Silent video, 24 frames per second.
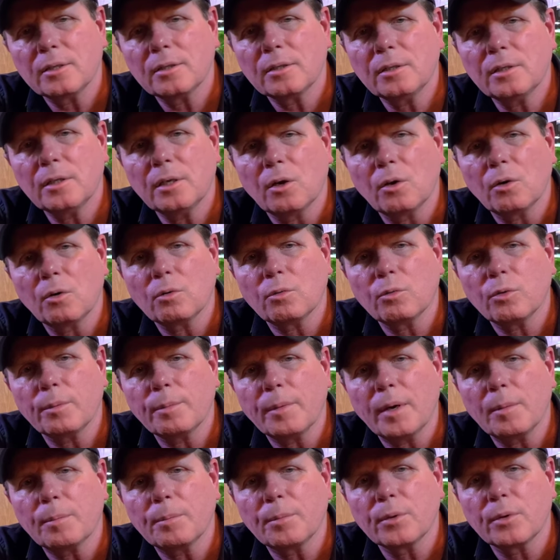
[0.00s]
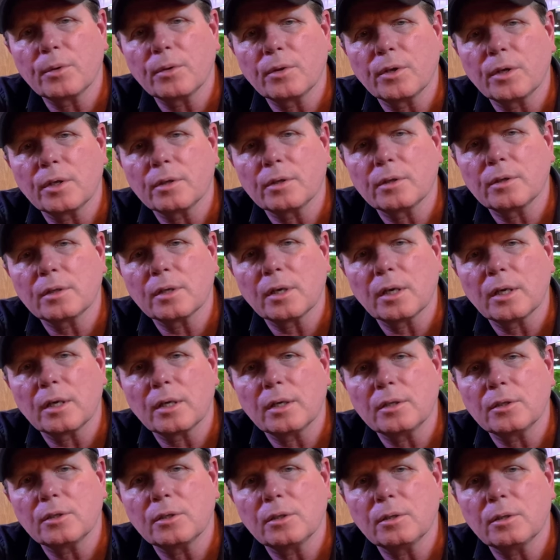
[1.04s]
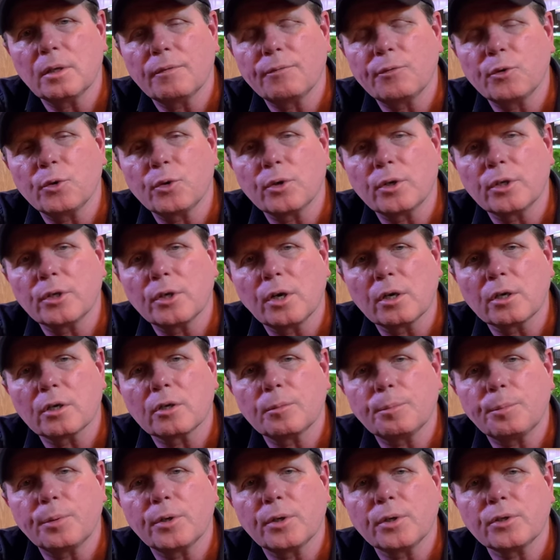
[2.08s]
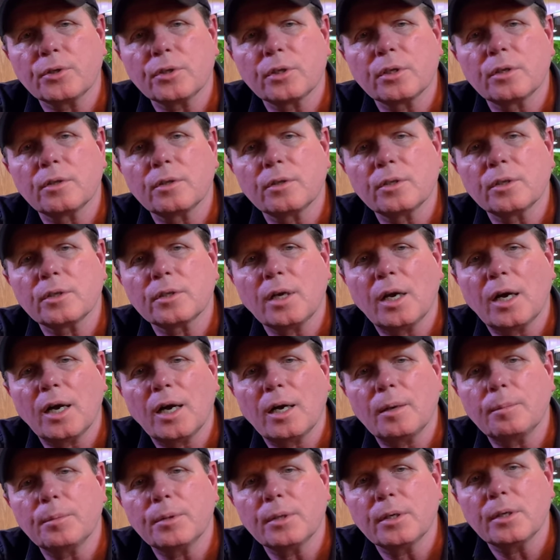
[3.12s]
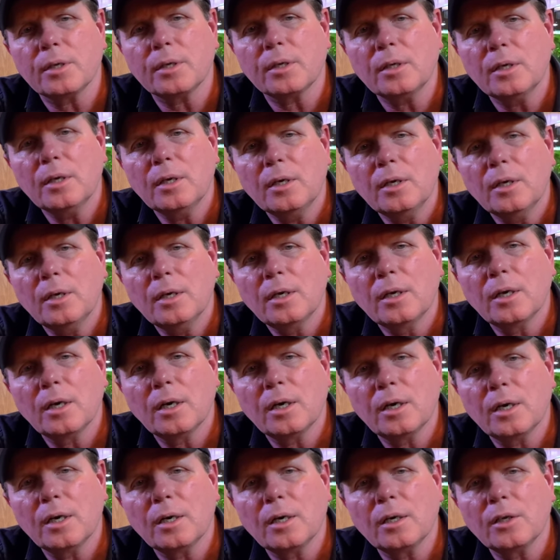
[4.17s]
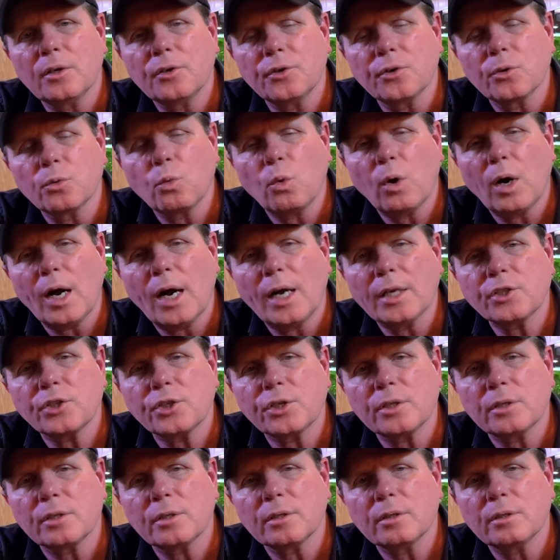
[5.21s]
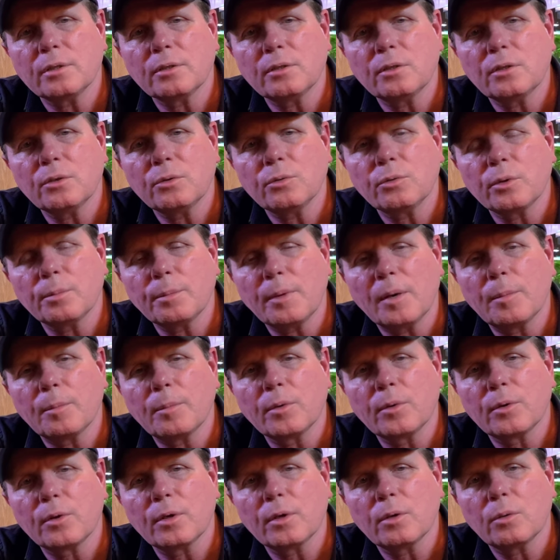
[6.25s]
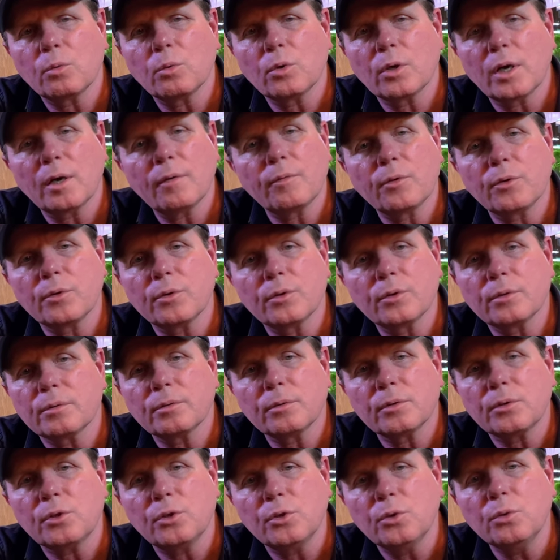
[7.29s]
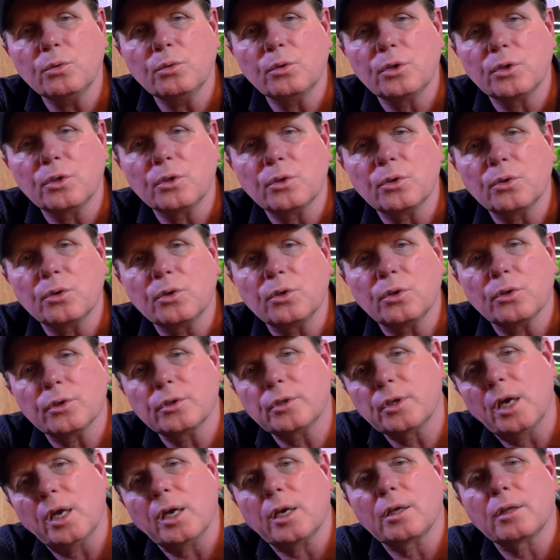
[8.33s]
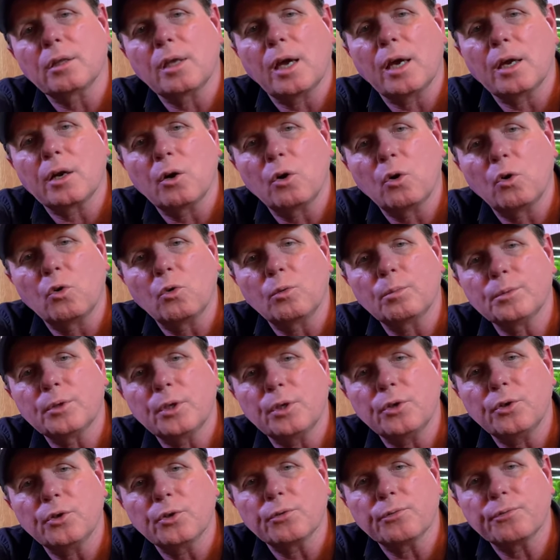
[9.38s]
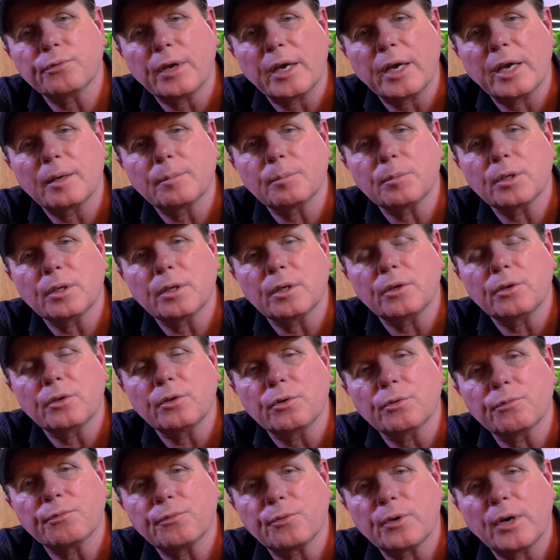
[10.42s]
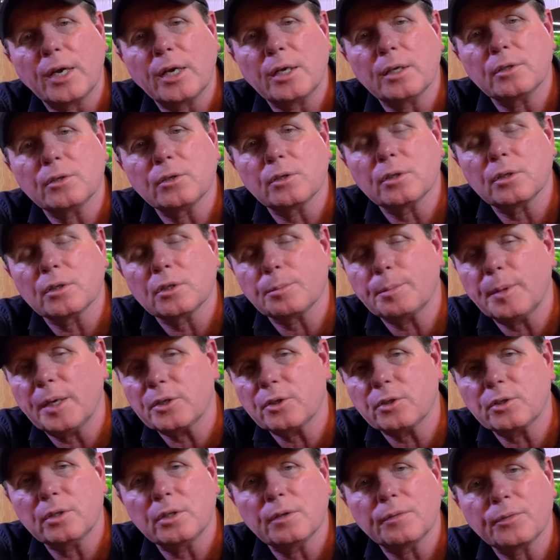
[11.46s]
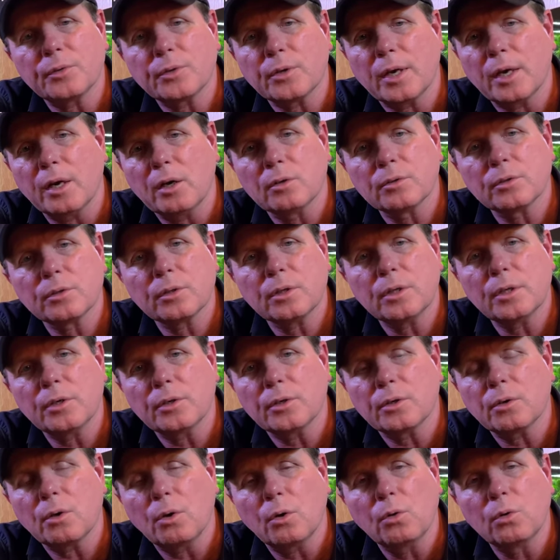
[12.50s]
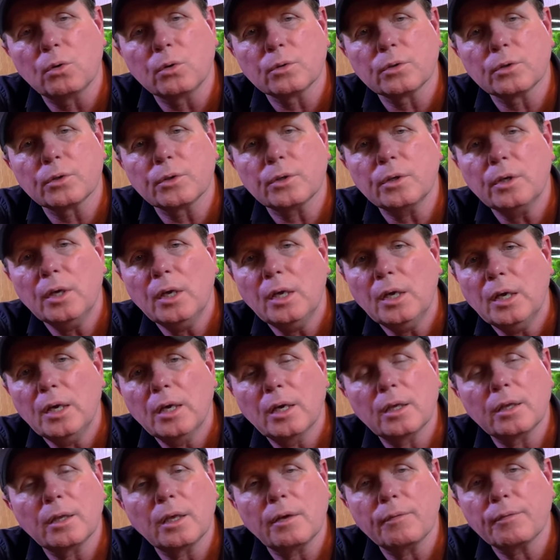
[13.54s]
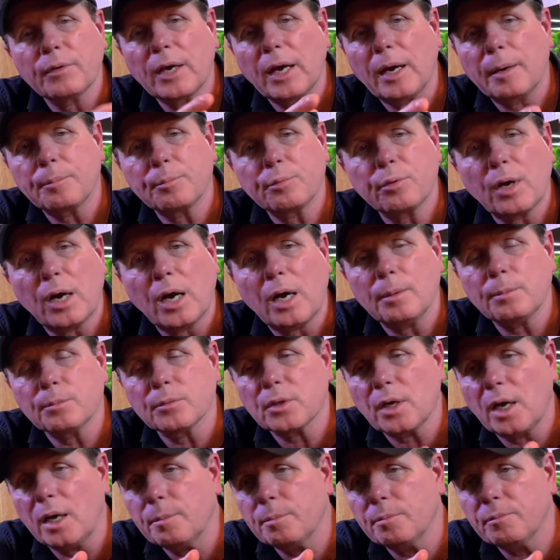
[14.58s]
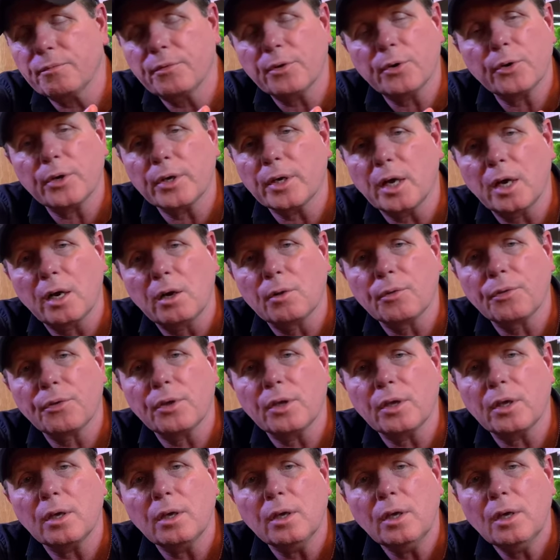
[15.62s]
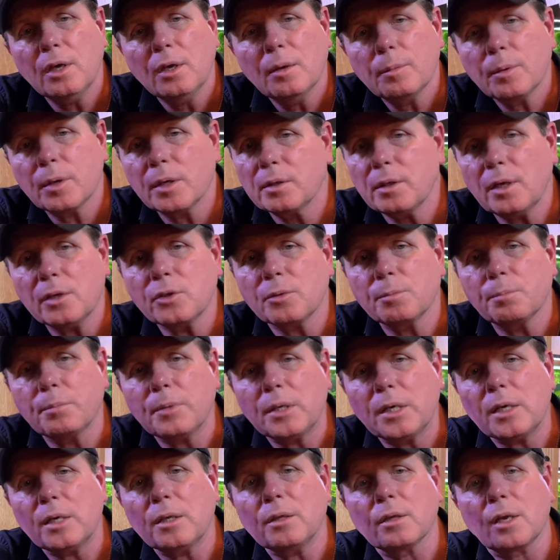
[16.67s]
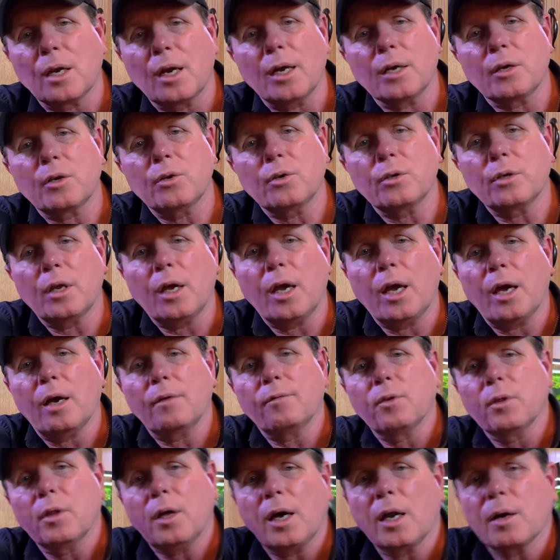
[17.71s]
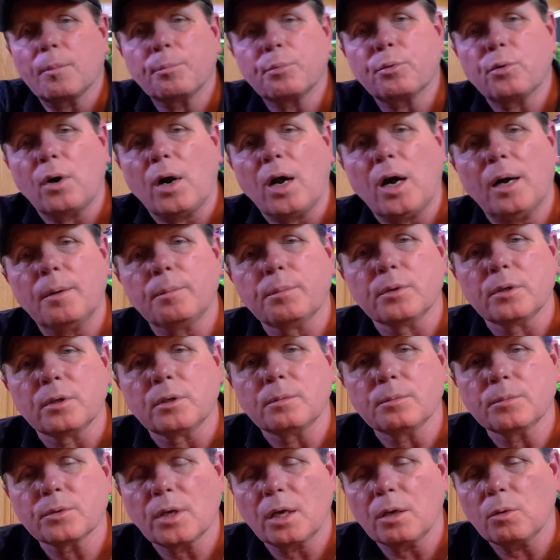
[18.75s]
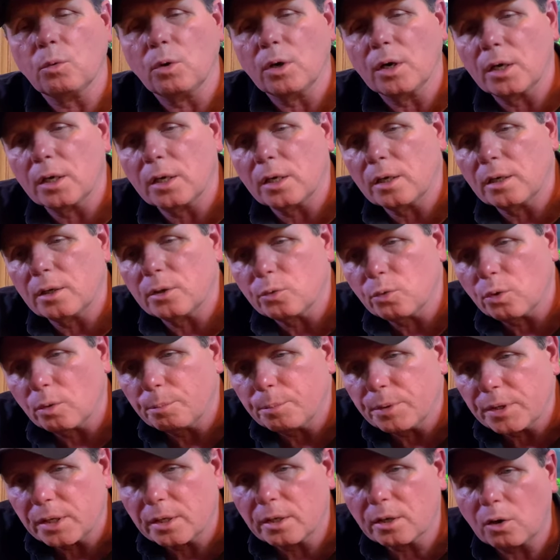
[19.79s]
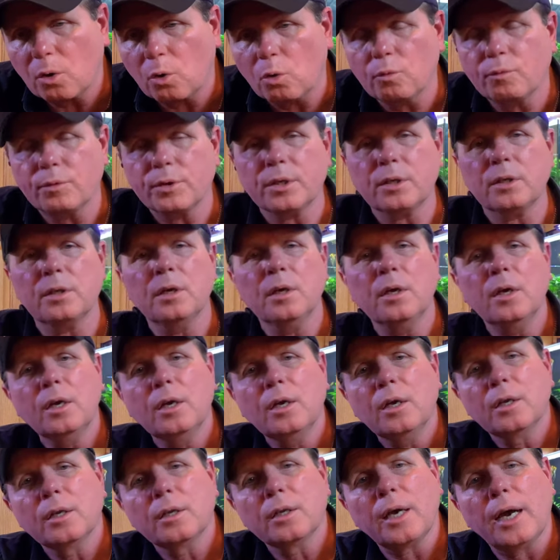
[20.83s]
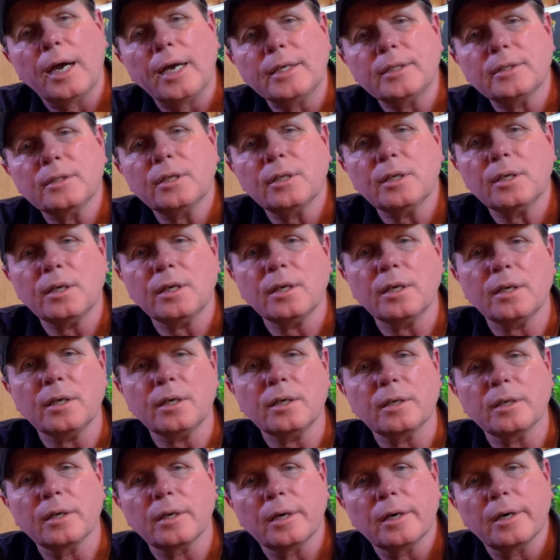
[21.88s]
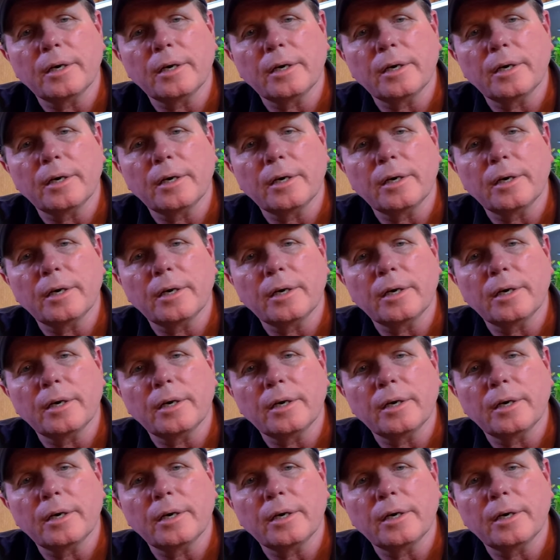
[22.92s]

you know, remember that if you're a younger person in this hobby and you're watching, to remember that whatever you do, you're taking that home to your family and your friends, especially if they're elderly or older and they've got problems. I'm very healthy, but it doesn't mean that I couldn't have a lot of problems. I don't want to get into a big COVID-19